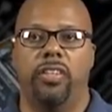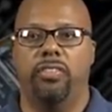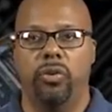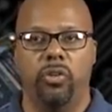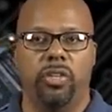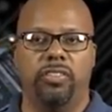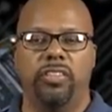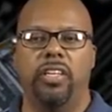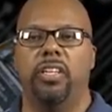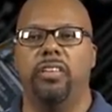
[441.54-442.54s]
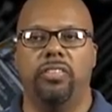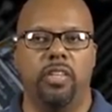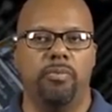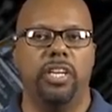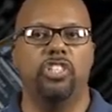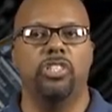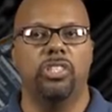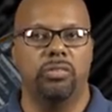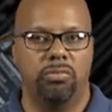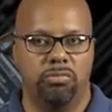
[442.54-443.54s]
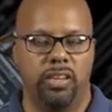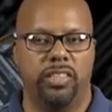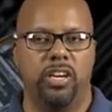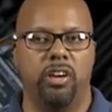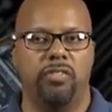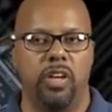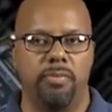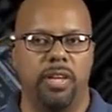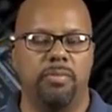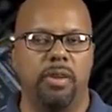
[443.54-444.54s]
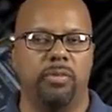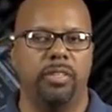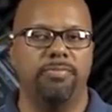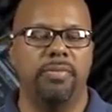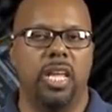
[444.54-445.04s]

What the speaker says: So you can see the pictures right there of main memory.